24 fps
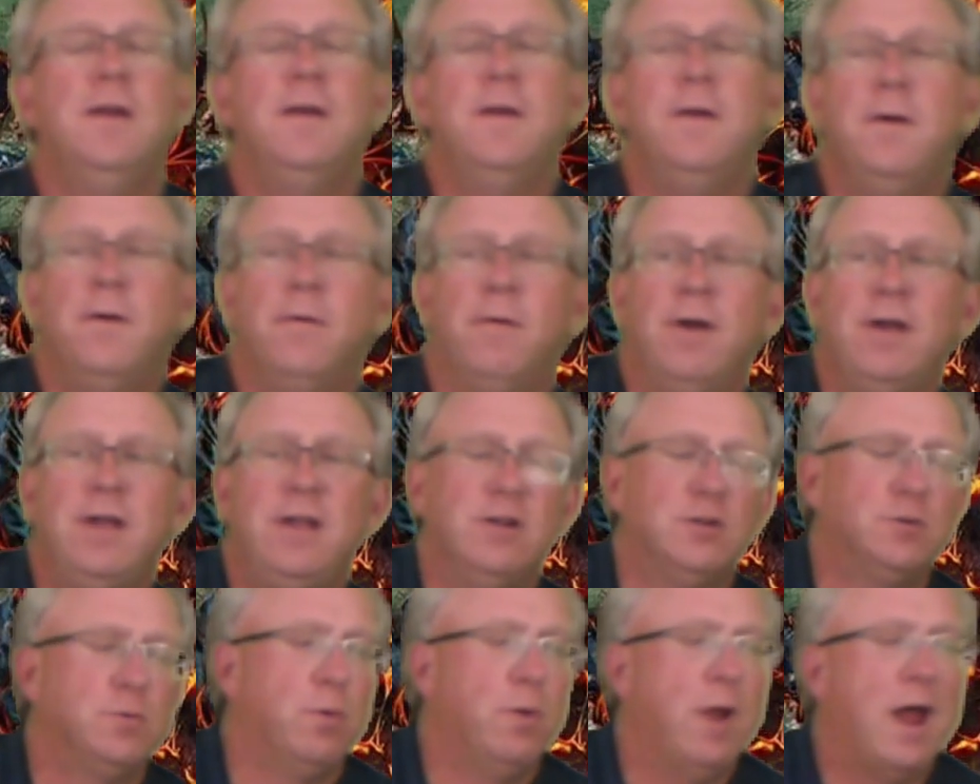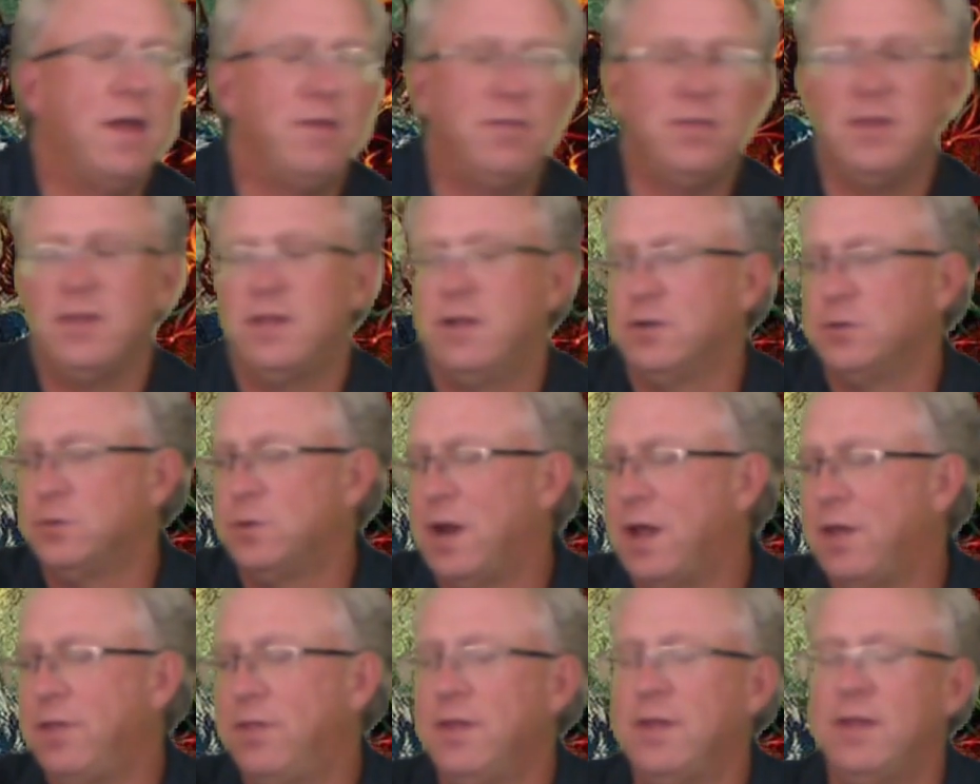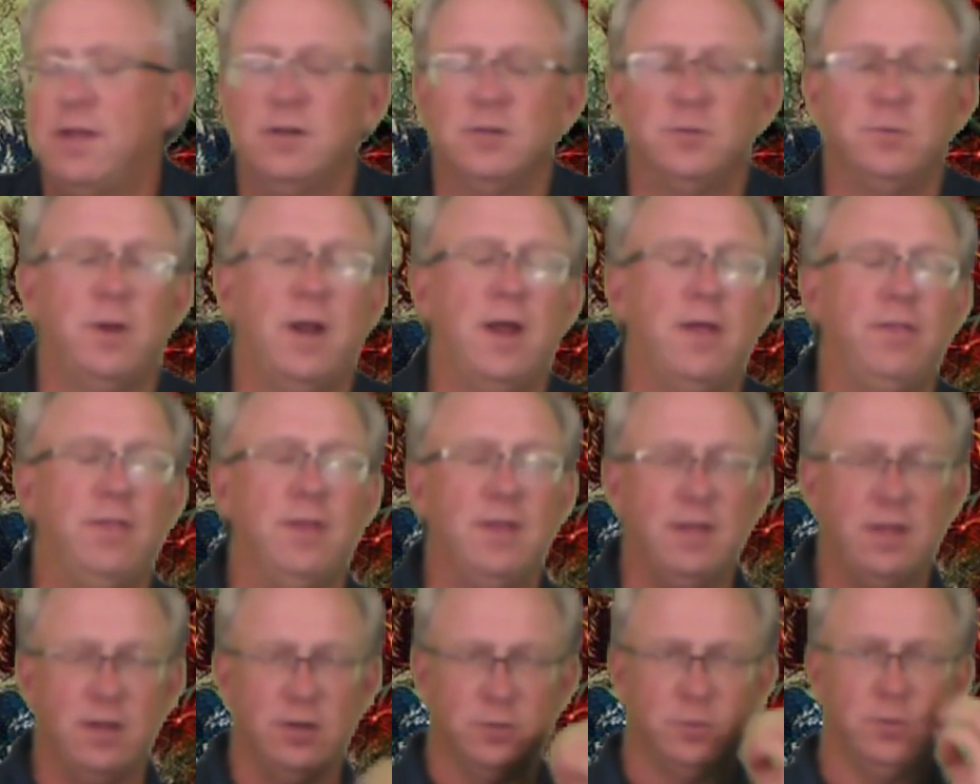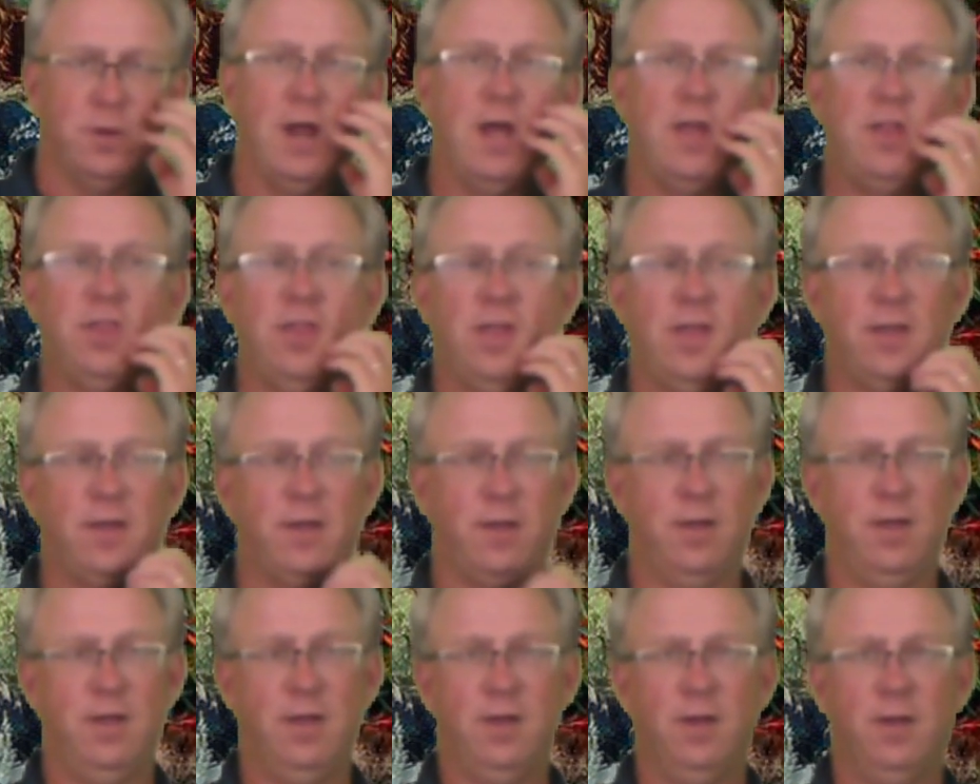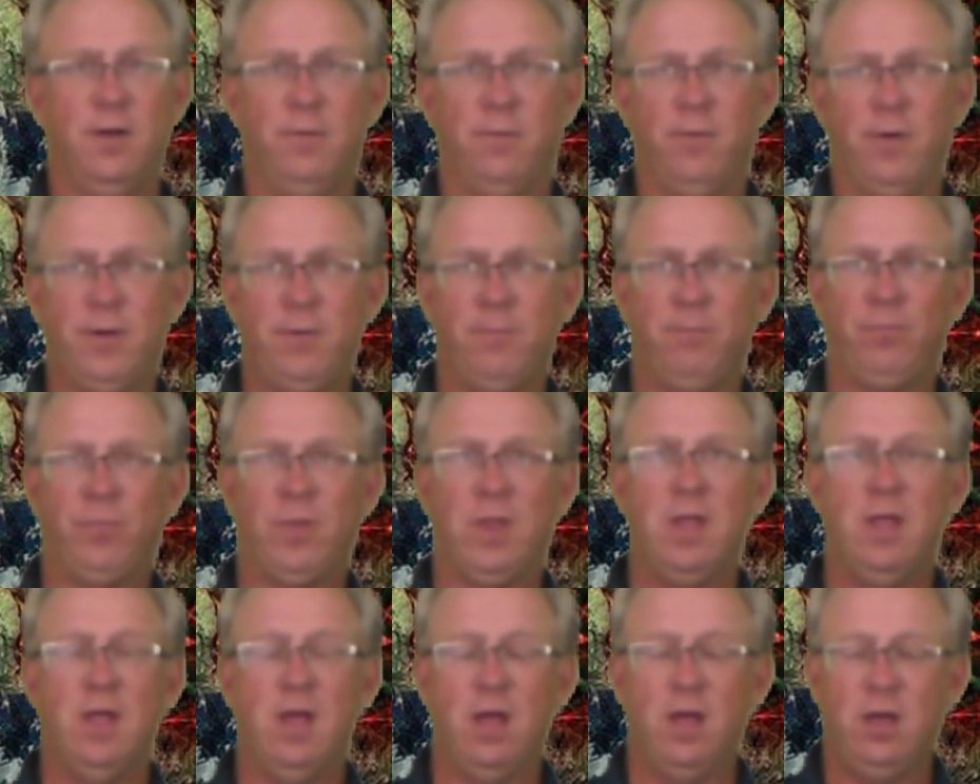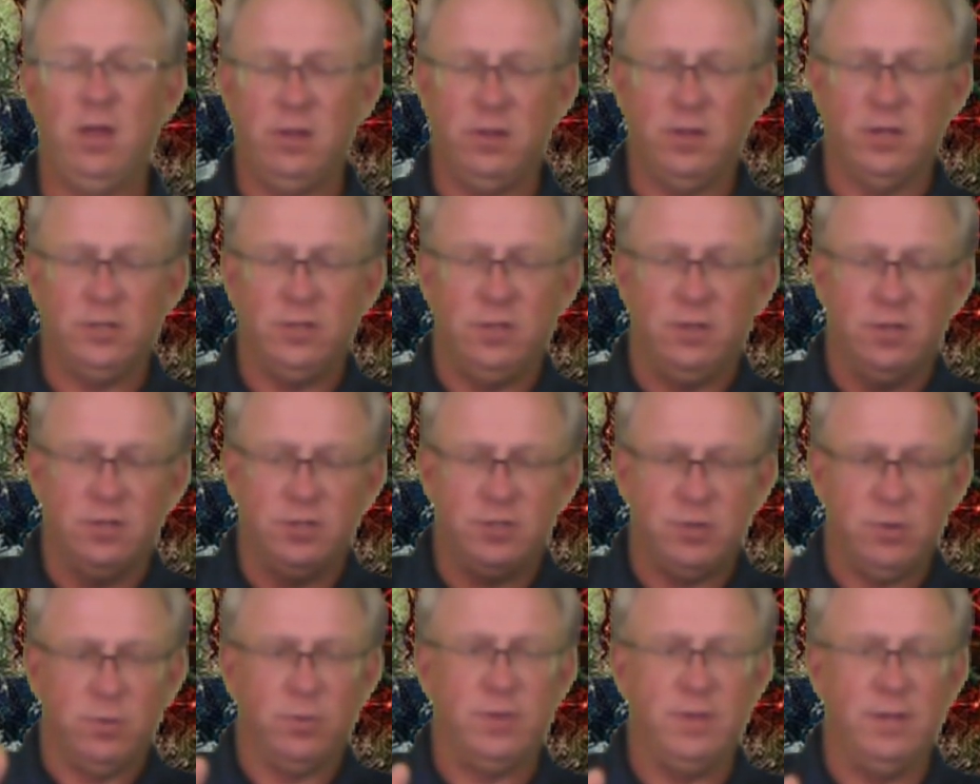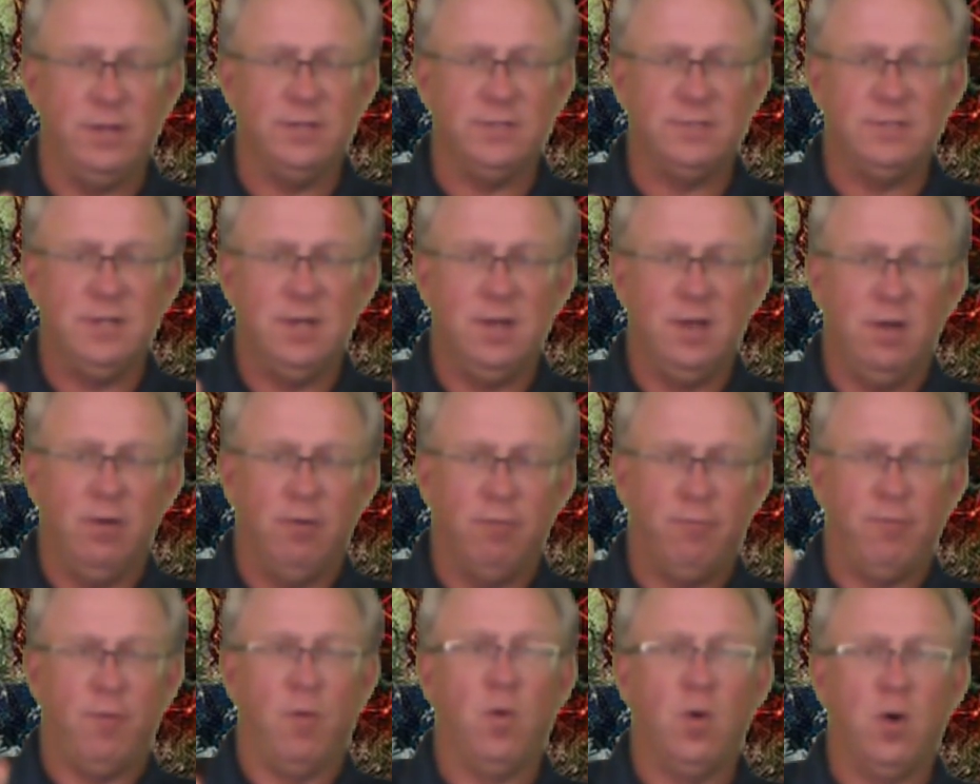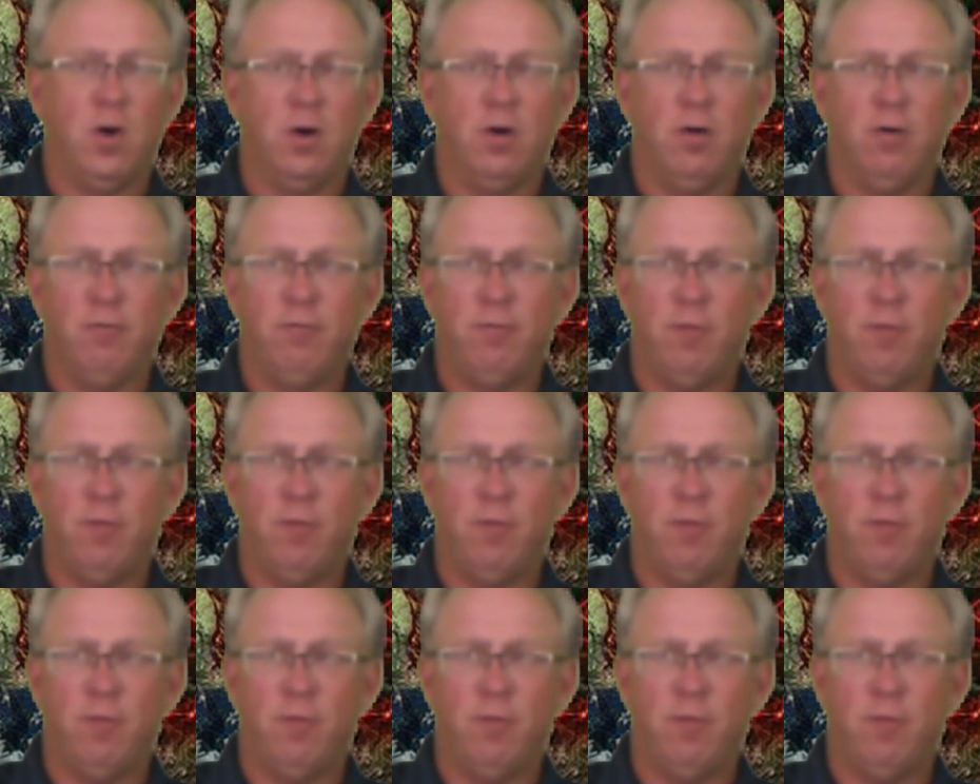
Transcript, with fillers: right? Here's what I think. Here's what I think. Here's what I think. Here's what I think, right? The the truth is. 4, 10,